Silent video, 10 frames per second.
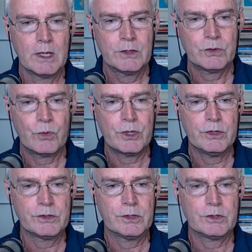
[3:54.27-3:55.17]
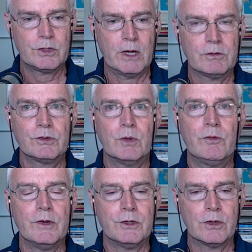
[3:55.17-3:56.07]
So we use this JavaScript
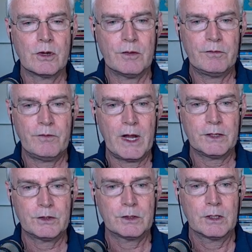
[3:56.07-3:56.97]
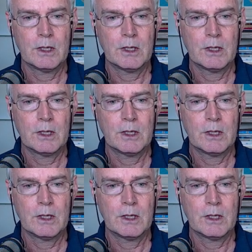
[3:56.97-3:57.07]
feature called fetch,